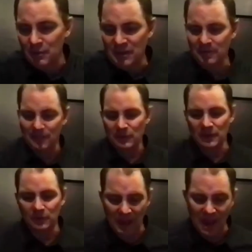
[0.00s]
If
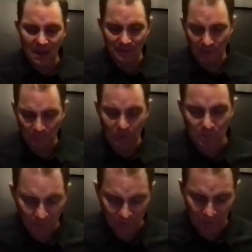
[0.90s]
everybody
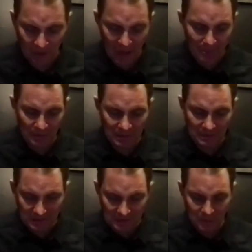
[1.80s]
remembers what happened at
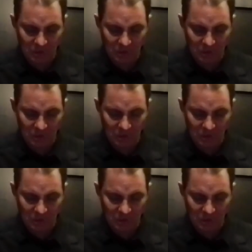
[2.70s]
the SEMA